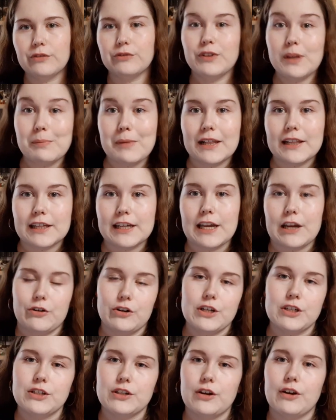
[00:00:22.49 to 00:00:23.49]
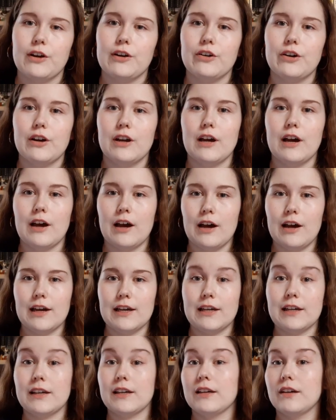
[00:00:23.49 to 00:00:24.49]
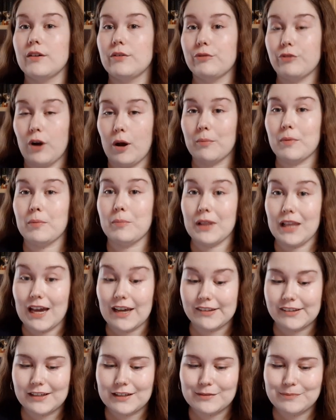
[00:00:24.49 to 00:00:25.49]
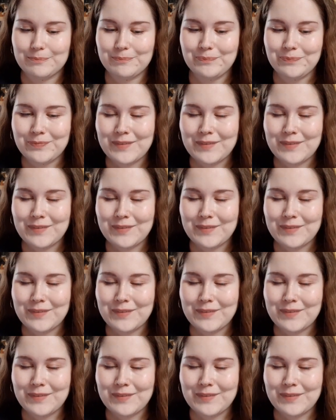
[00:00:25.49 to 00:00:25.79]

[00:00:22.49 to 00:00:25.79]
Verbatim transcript: female character uh, from Malazan.